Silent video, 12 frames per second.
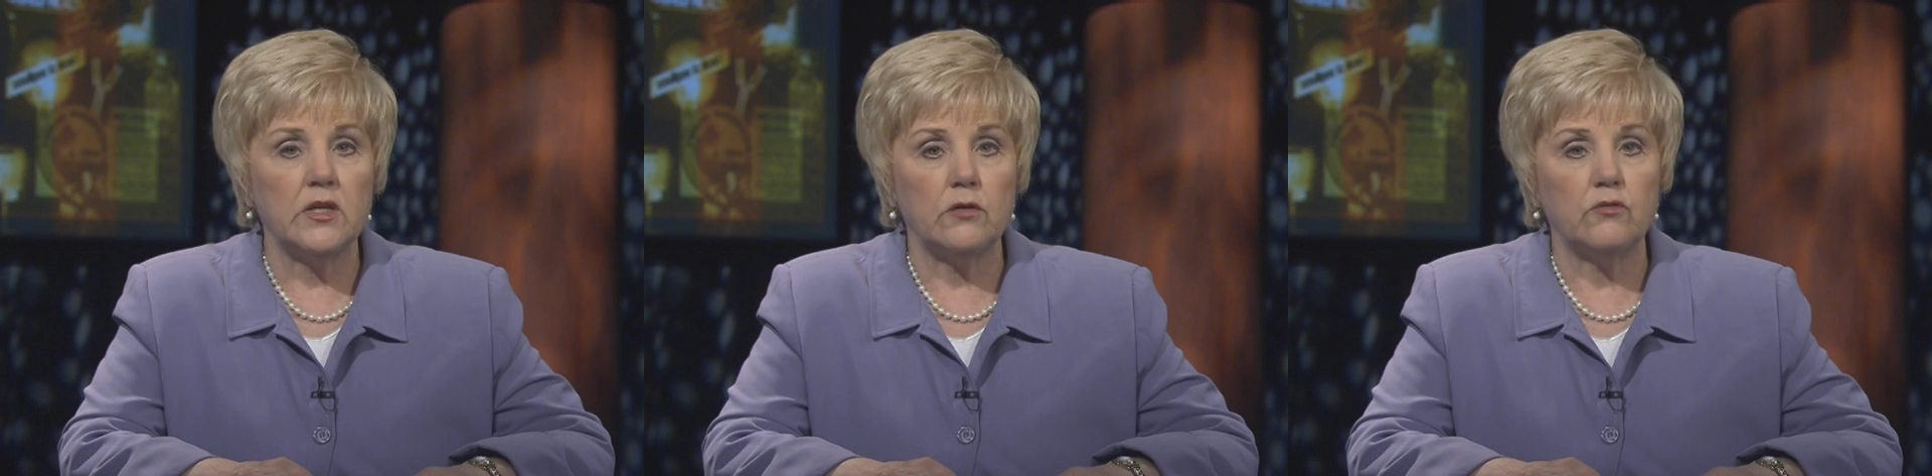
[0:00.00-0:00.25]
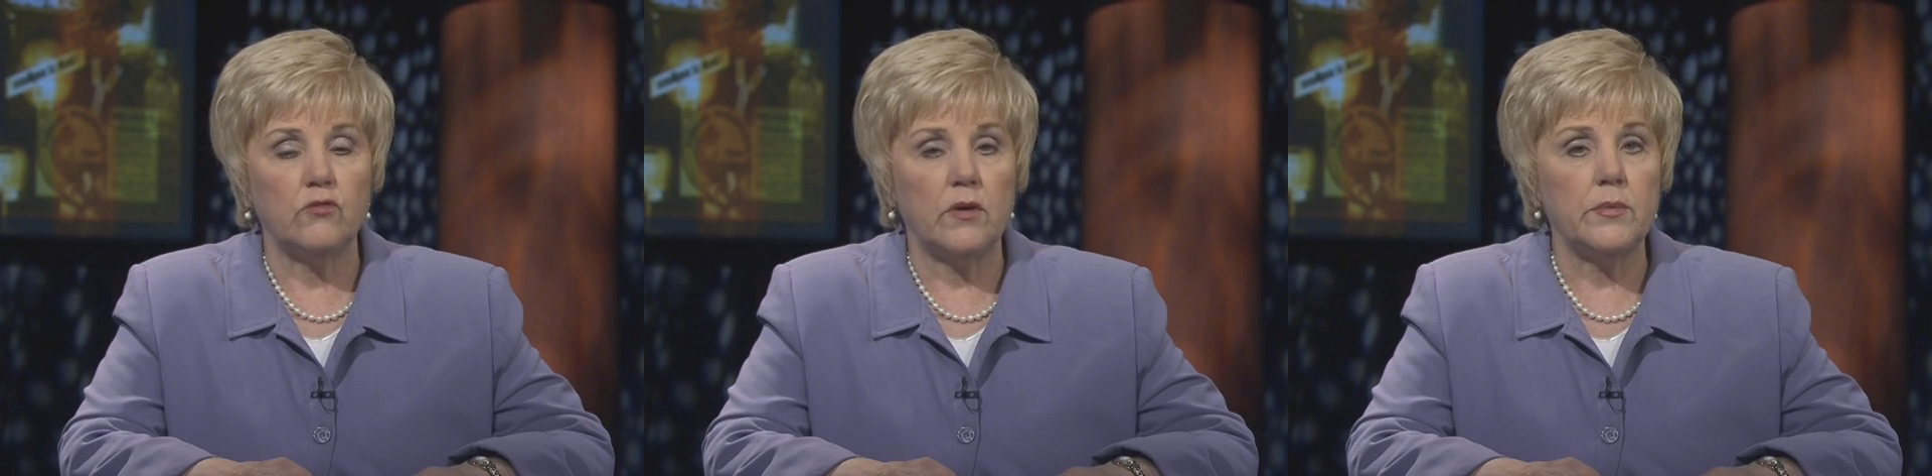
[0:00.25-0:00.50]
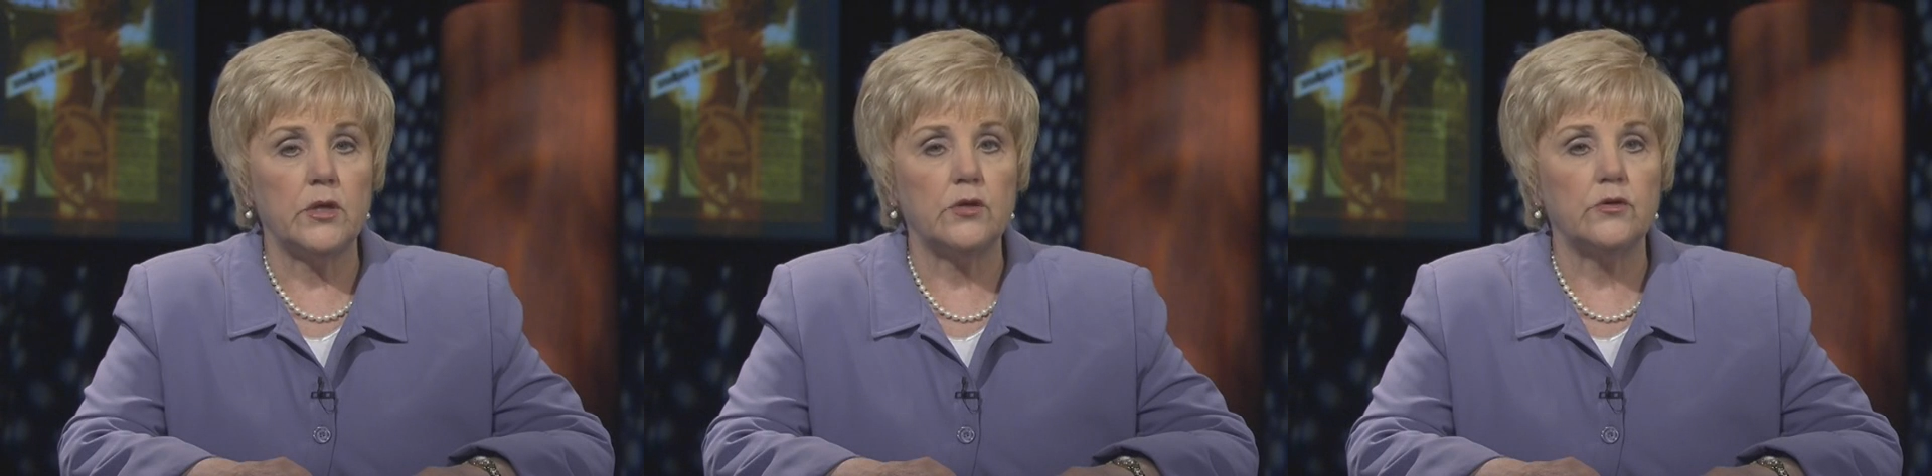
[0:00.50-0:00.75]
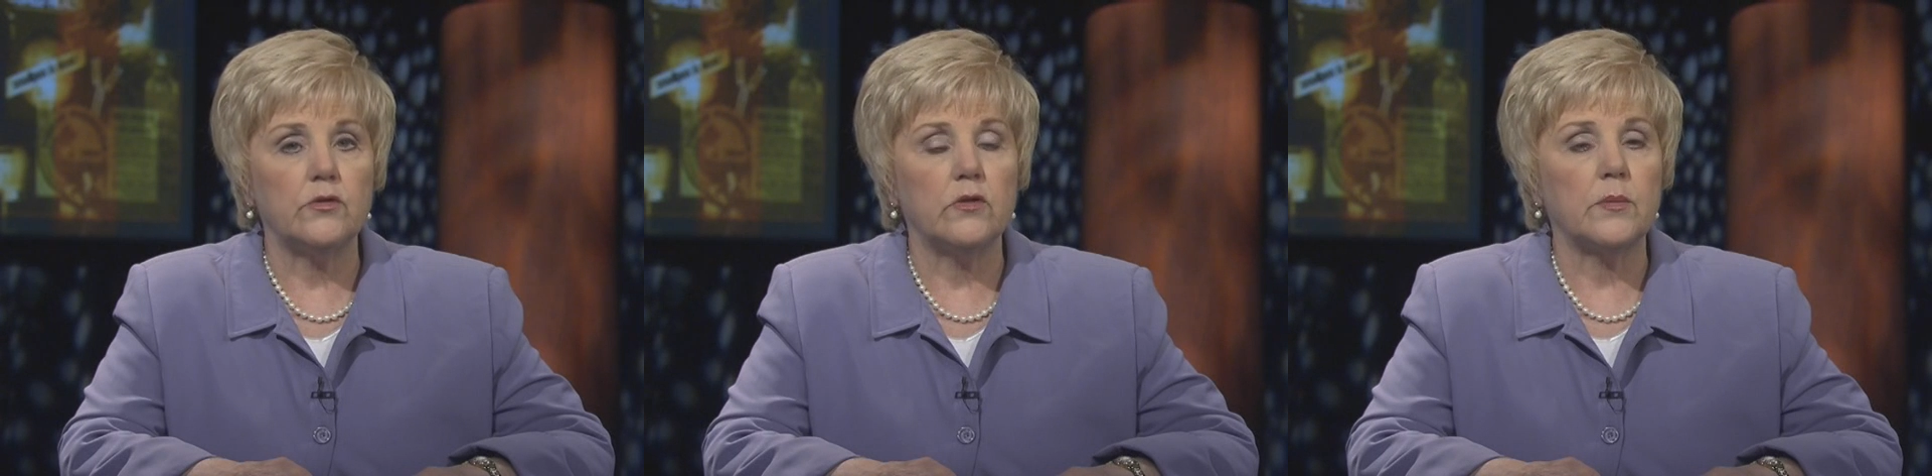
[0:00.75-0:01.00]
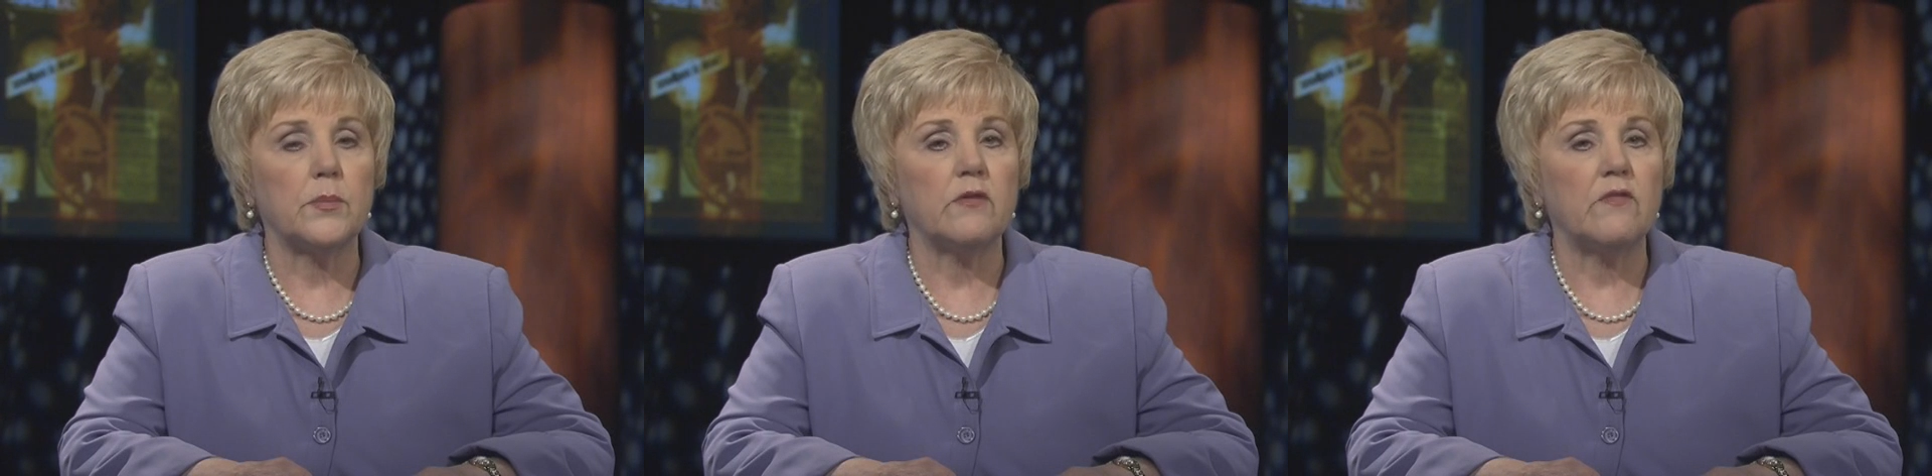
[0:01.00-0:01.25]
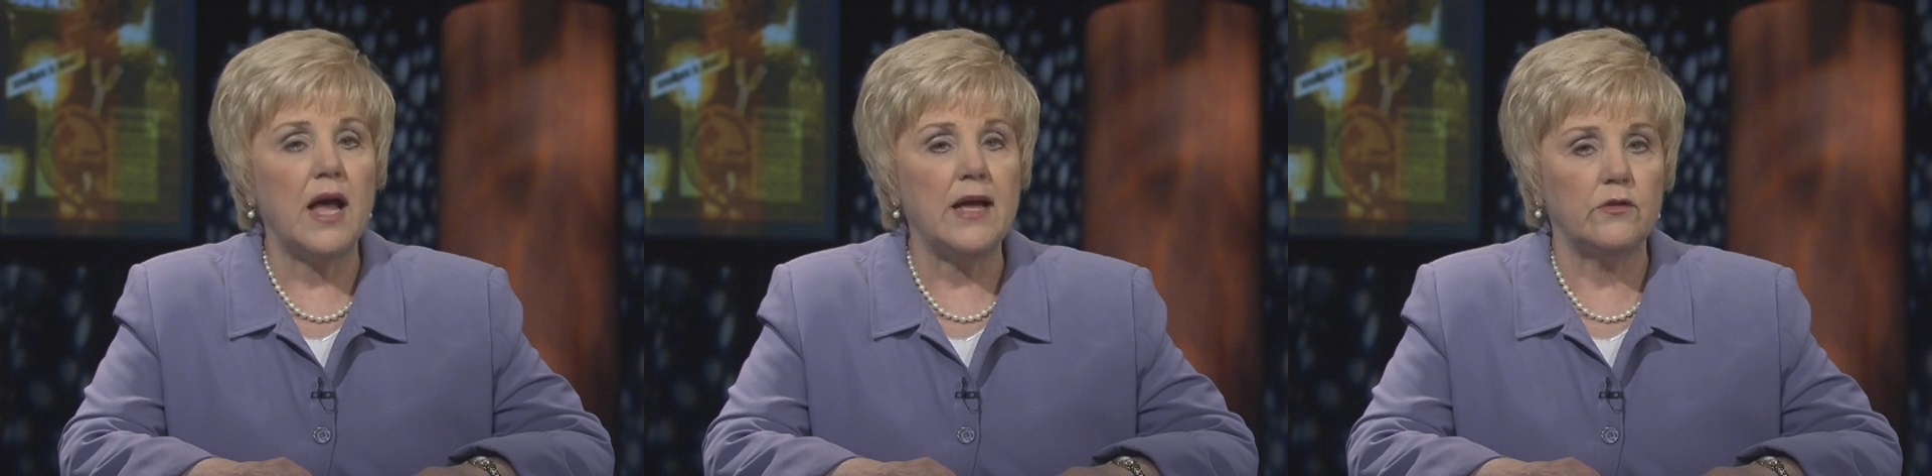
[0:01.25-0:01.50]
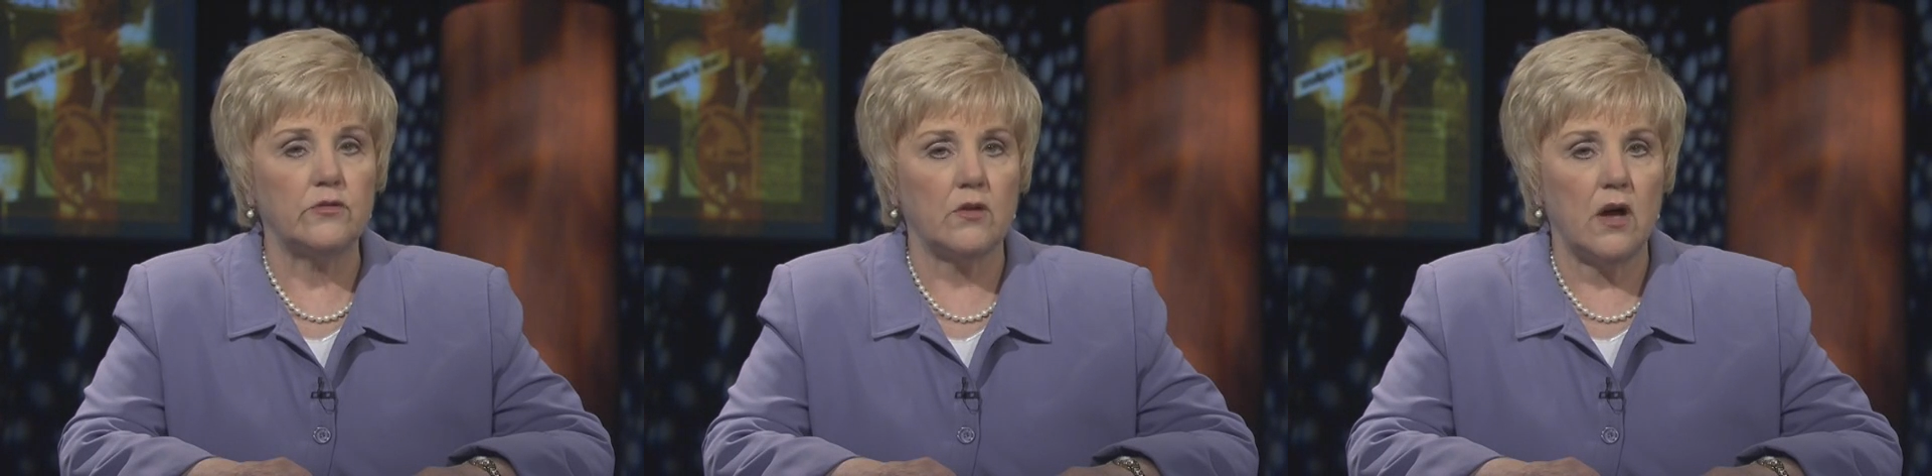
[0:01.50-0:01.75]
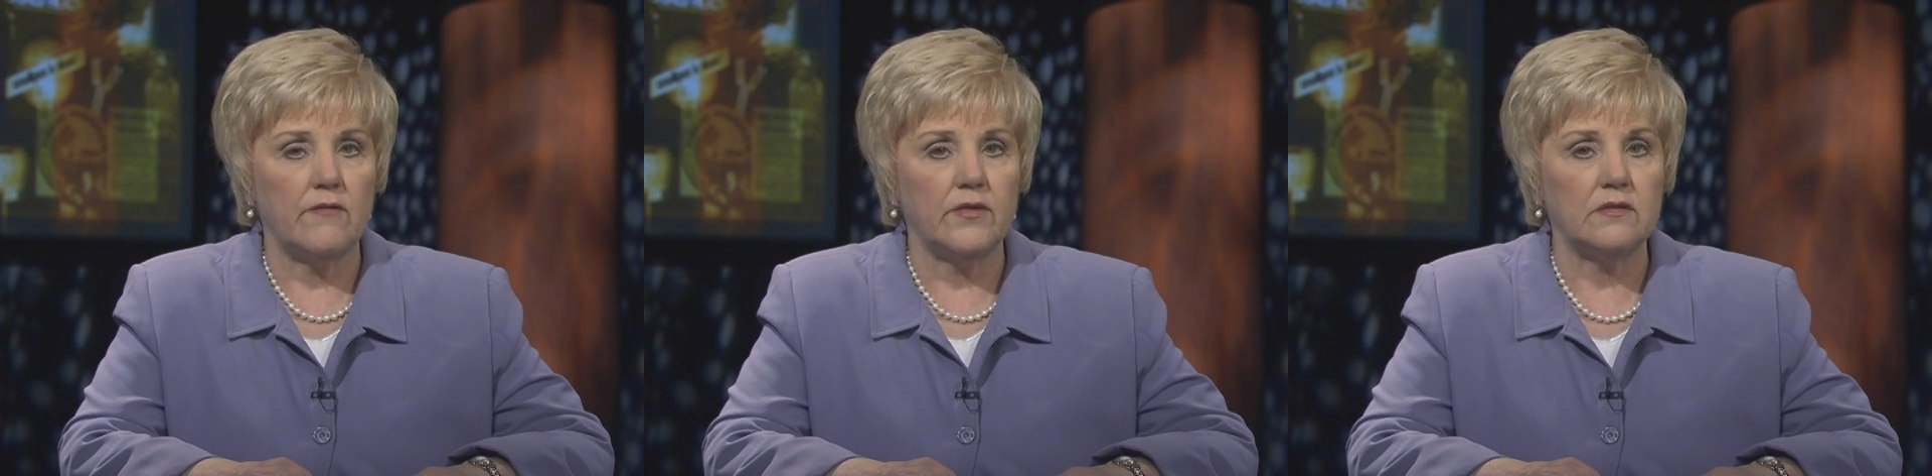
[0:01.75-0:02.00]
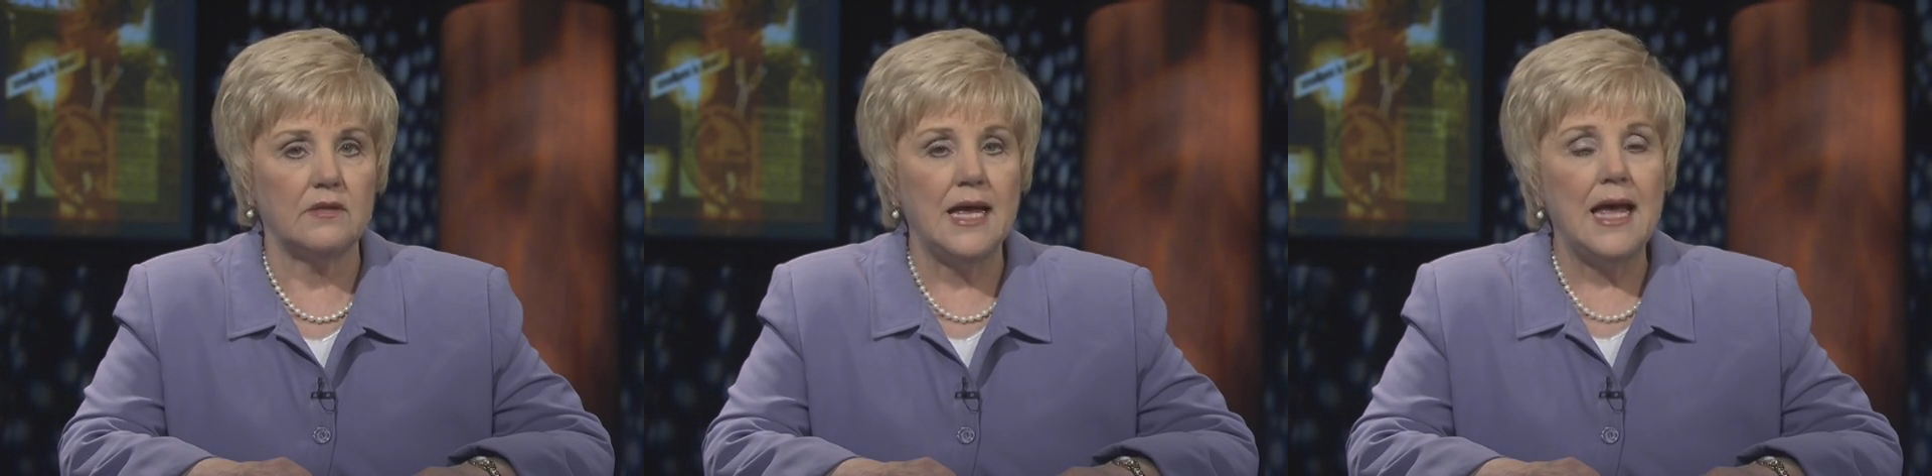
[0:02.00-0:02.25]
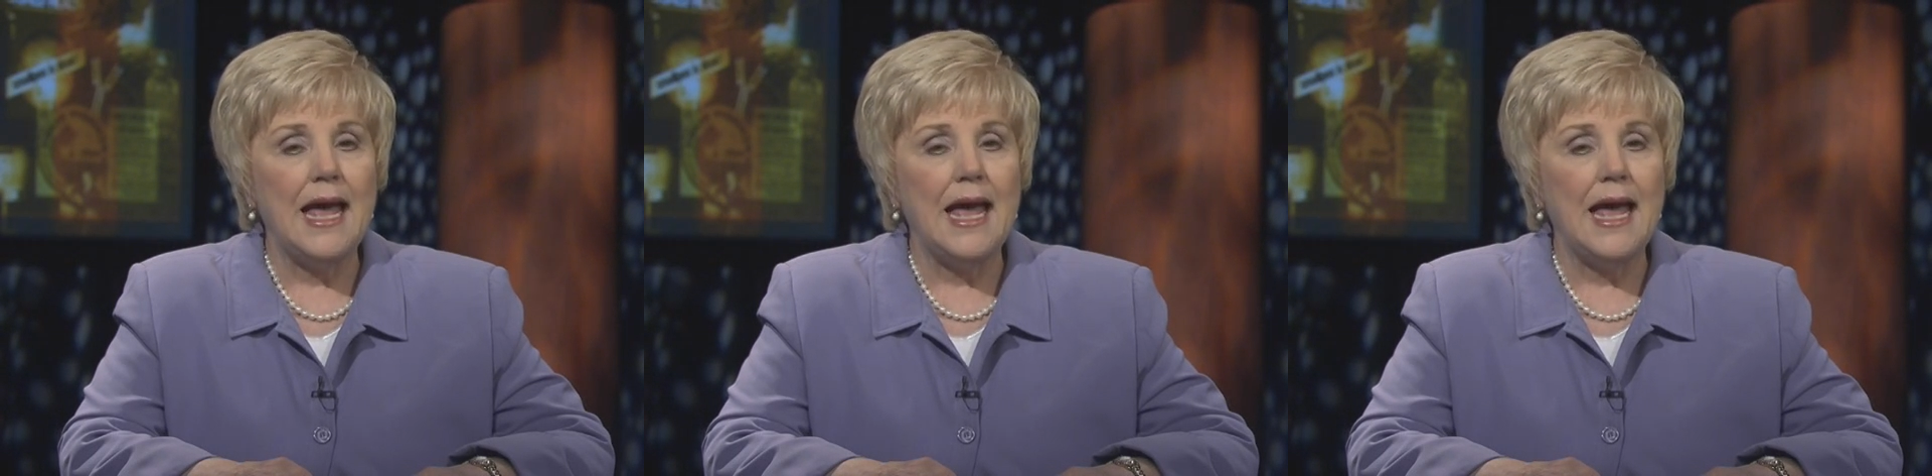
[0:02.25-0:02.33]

distributor to the provider's office,